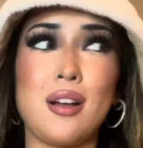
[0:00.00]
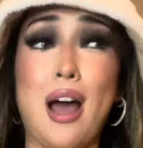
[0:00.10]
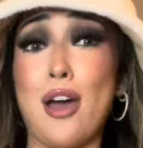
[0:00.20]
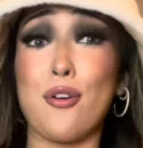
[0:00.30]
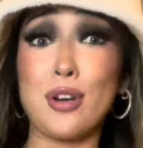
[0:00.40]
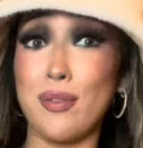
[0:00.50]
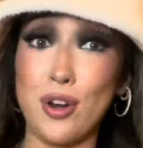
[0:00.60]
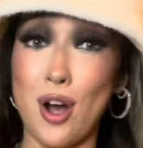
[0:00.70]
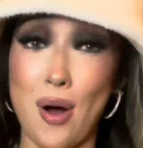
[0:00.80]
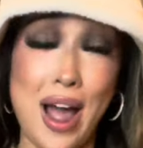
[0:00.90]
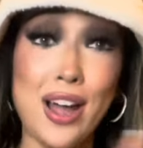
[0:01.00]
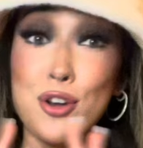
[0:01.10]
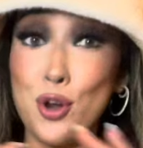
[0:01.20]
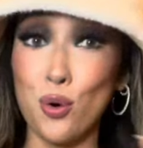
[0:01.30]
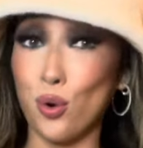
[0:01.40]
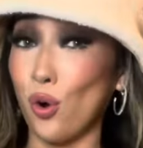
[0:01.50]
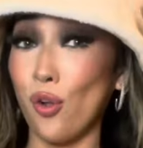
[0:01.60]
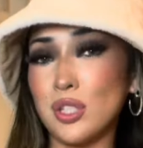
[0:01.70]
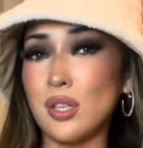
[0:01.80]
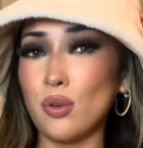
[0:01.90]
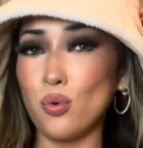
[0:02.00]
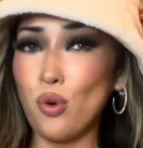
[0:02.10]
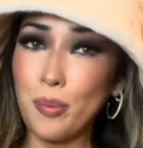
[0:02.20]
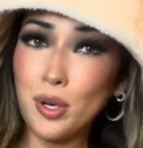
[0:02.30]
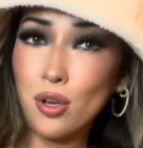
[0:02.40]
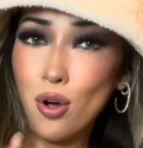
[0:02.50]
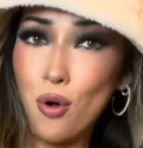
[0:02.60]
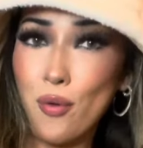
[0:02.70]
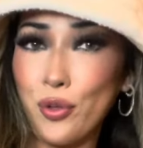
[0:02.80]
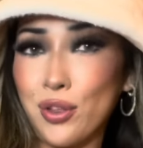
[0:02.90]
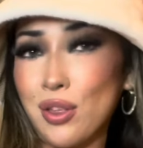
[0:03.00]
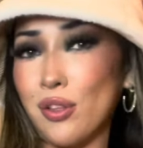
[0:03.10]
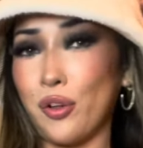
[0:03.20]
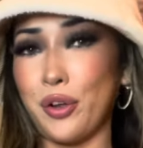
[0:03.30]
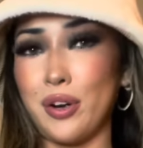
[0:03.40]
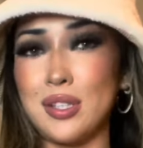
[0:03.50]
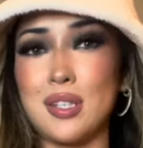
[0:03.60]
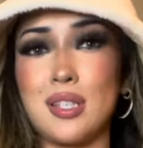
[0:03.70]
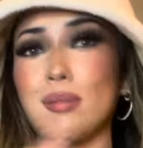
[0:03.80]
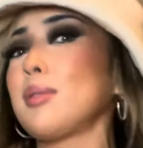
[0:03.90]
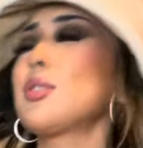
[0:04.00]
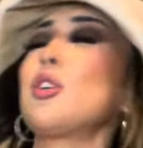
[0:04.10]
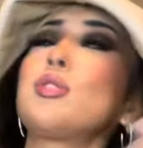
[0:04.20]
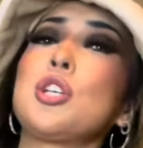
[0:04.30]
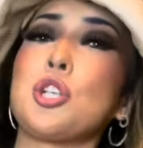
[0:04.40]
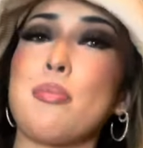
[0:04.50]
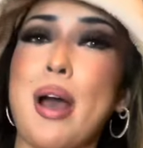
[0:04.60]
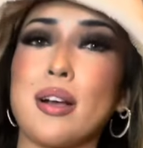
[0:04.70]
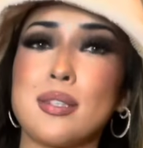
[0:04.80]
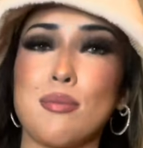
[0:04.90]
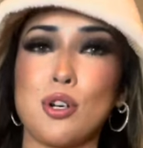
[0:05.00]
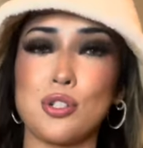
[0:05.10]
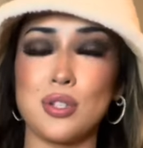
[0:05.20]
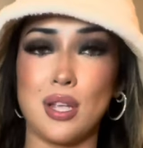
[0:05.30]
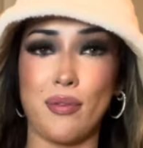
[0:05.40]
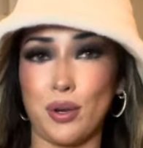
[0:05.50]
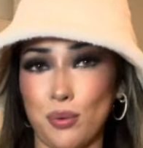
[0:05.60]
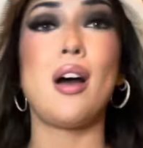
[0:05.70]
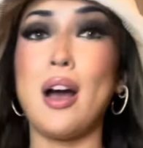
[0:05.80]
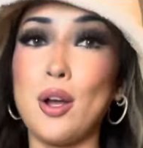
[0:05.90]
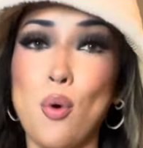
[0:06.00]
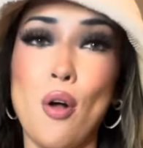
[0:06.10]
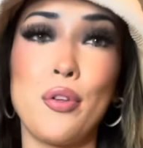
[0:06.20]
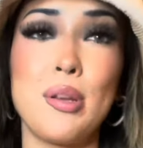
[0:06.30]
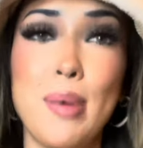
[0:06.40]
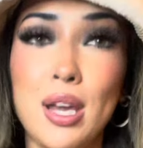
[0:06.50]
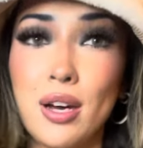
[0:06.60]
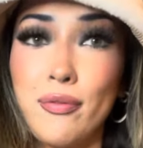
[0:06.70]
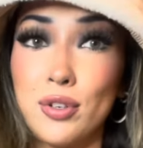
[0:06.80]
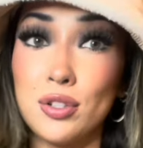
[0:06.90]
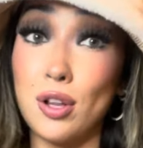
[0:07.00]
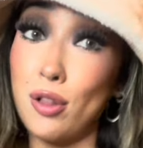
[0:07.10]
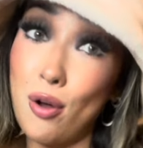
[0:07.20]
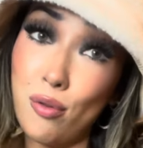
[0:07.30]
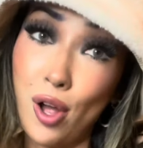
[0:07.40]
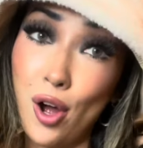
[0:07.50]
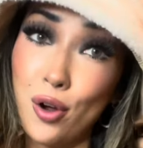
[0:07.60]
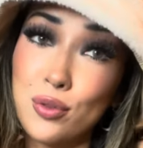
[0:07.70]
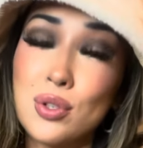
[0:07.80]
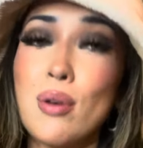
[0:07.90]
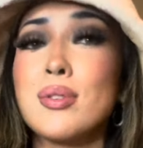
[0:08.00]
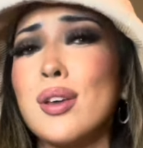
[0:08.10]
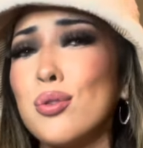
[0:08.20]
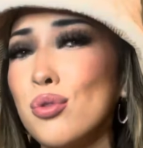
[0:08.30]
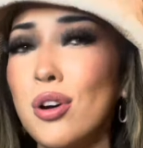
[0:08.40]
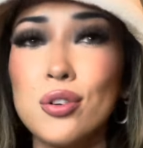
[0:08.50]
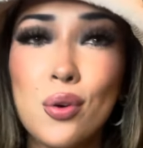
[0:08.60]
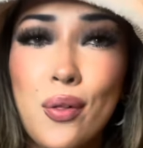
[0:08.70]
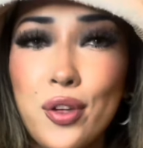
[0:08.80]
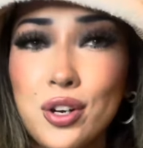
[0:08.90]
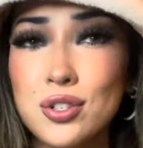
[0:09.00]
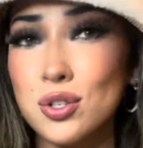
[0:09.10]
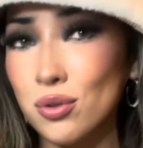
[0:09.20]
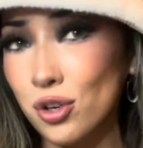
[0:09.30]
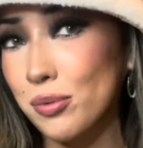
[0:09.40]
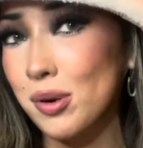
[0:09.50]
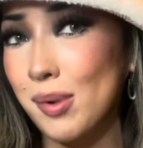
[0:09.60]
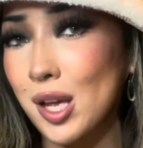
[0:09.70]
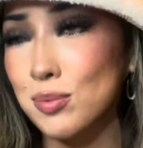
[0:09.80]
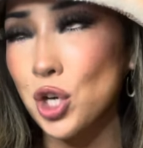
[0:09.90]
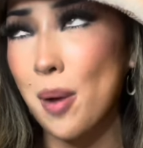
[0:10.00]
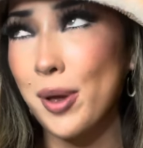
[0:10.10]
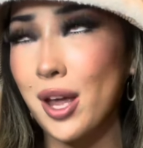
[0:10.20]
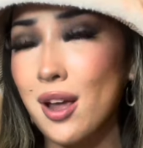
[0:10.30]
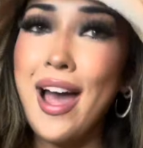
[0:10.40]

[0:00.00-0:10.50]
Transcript: I don't even know. I had no goal. It's like, ooh, I'm gonna go and look in the clearance. Cause sometimes, you know, TJ Maxx and Marshalls, they have like really high quality makeup for the low, low. So I was like, ooh, I'll go in there and just do a little bit of makeup shopping.